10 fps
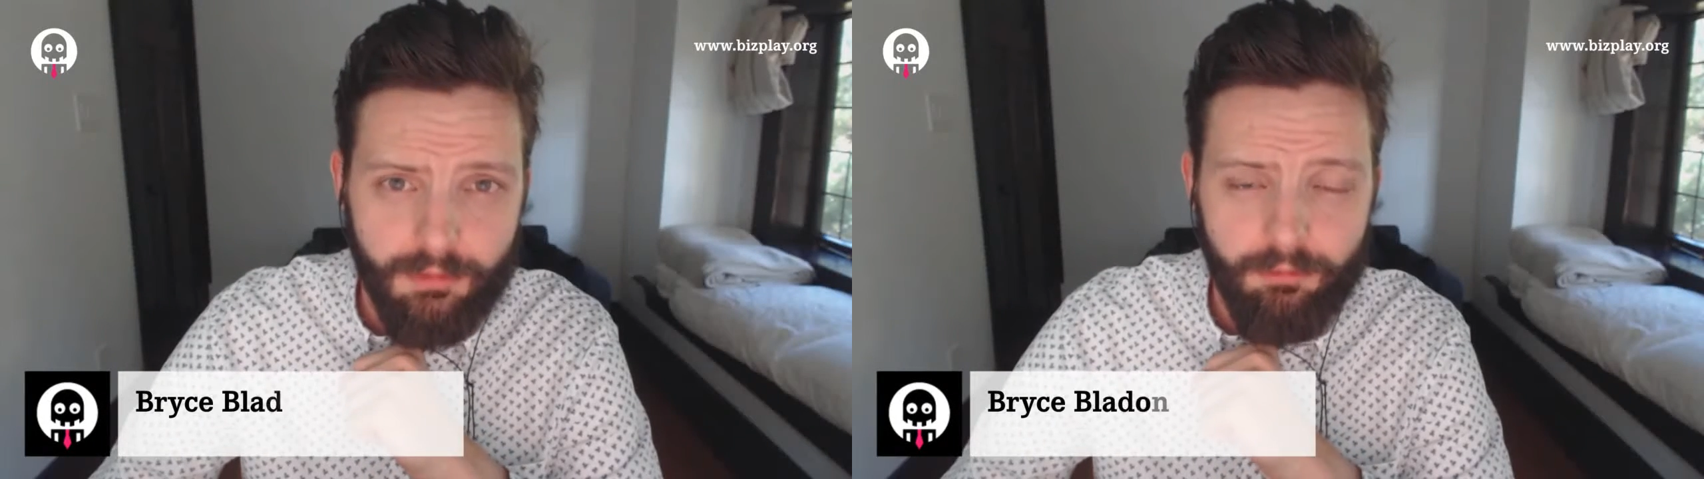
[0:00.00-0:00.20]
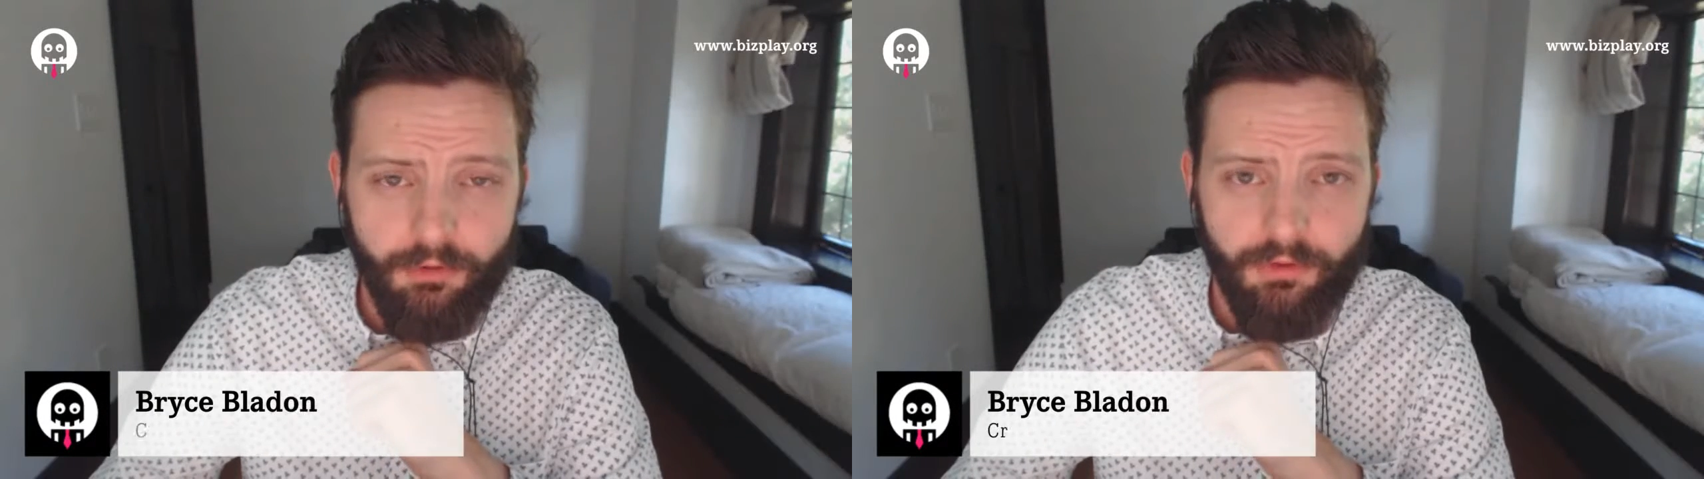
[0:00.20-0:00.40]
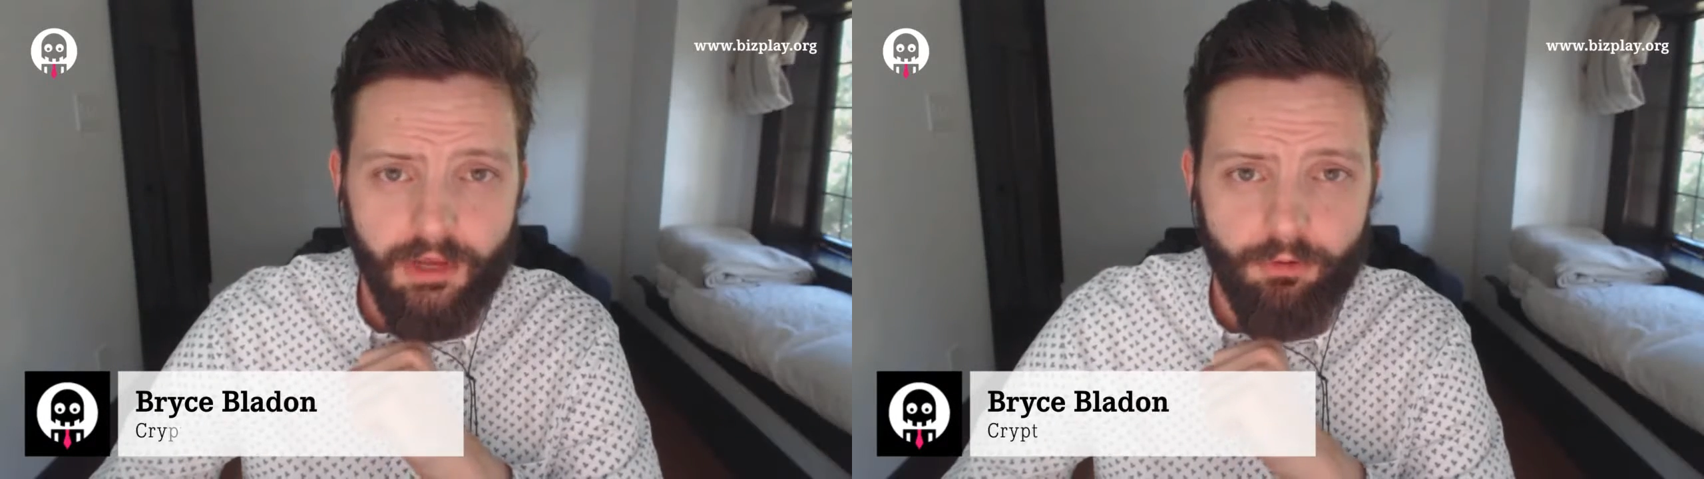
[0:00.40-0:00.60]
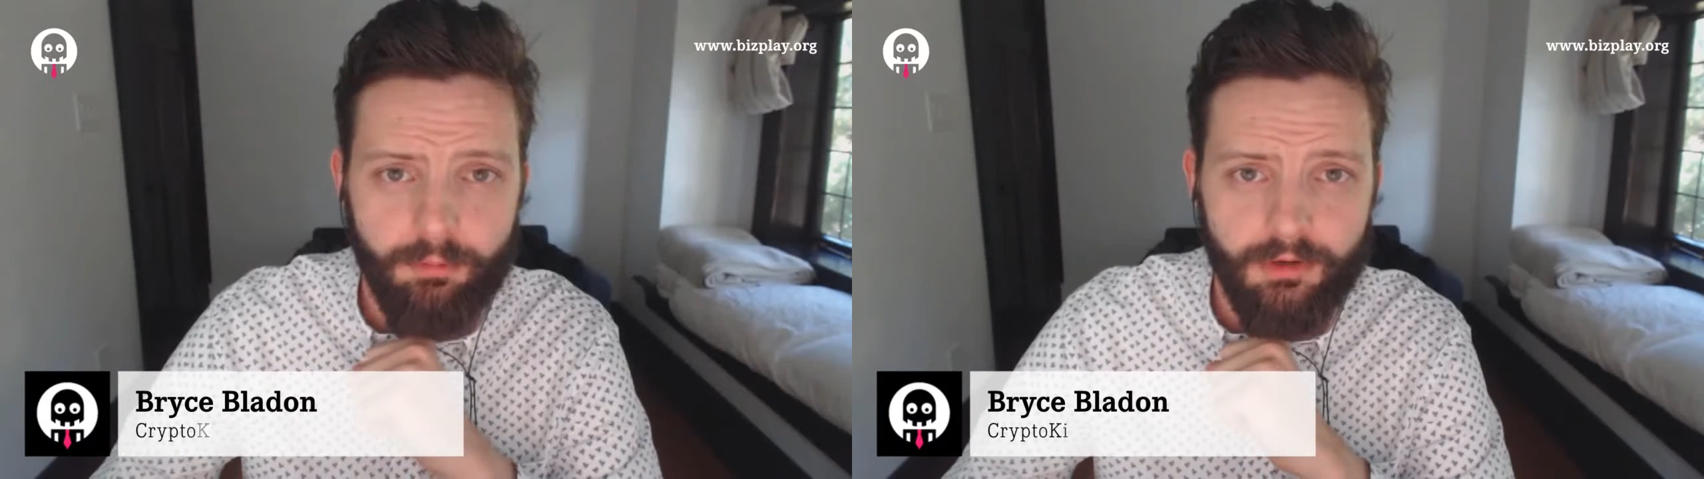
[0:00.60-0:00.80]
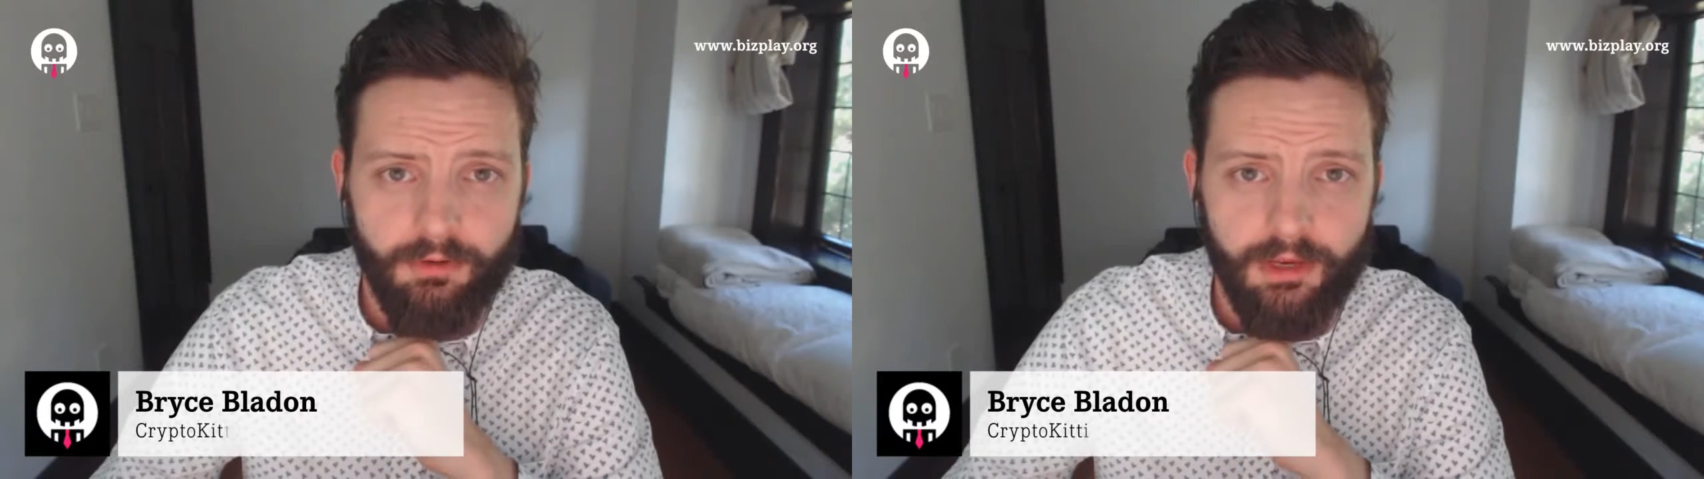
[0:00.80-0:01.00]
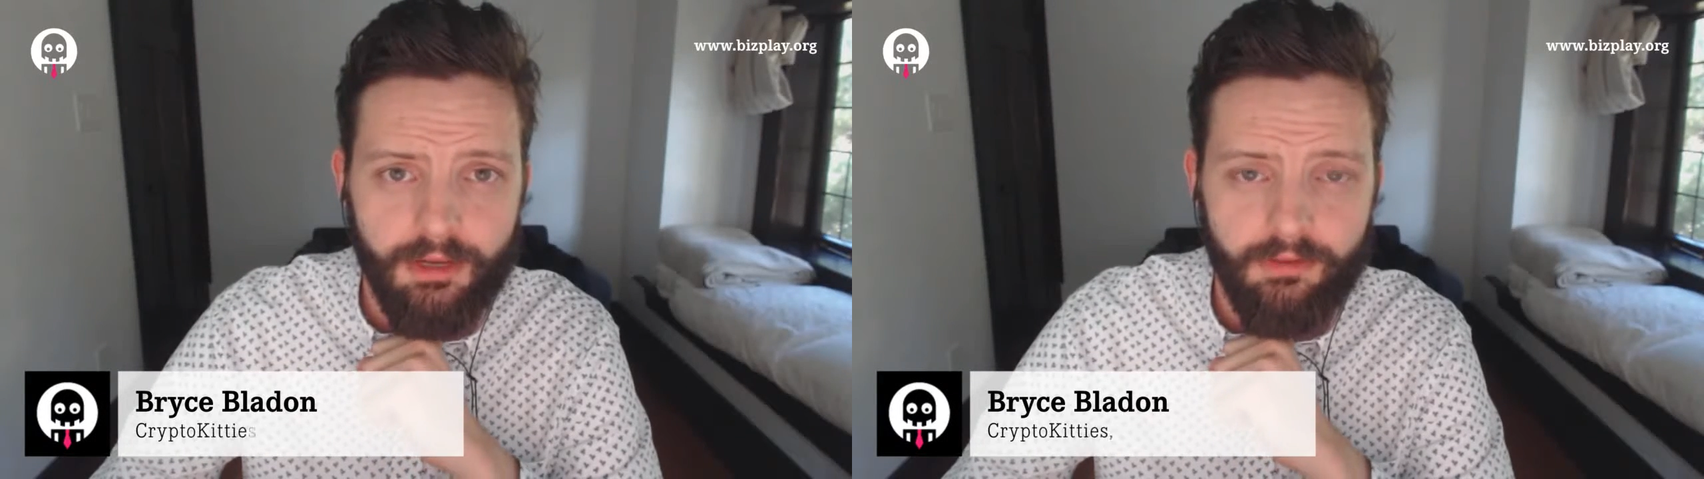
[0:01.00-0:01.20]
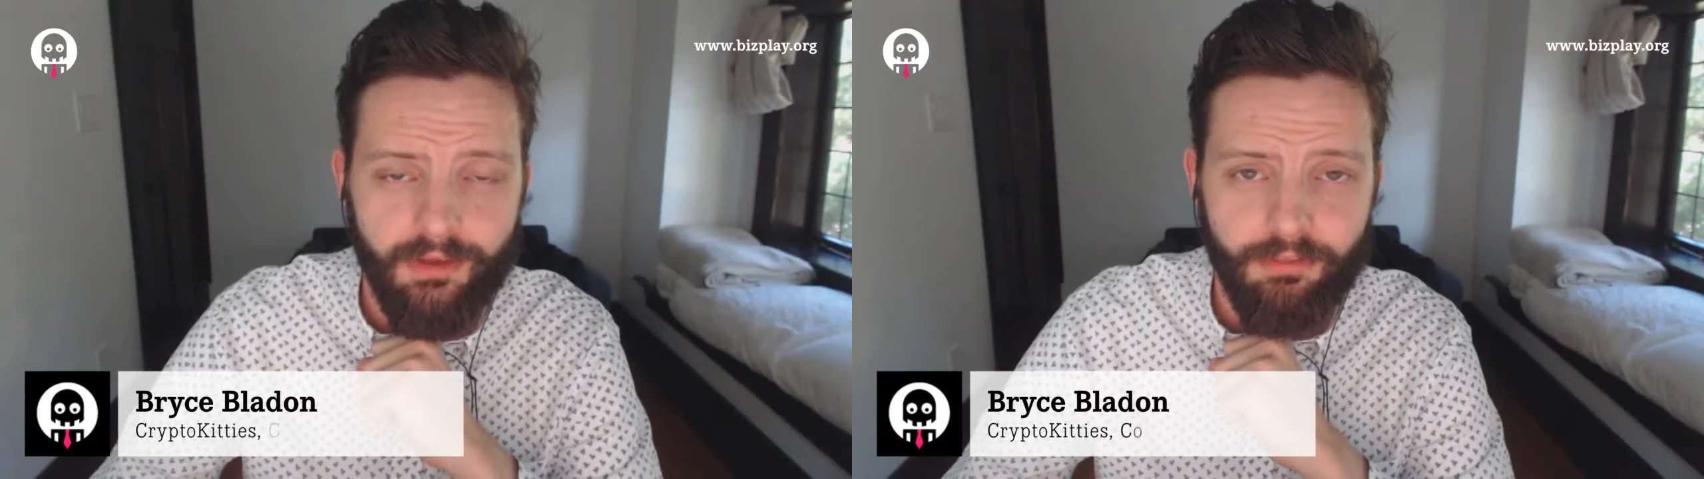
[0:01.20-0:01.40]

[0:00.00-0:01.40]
members at CryptoKitties and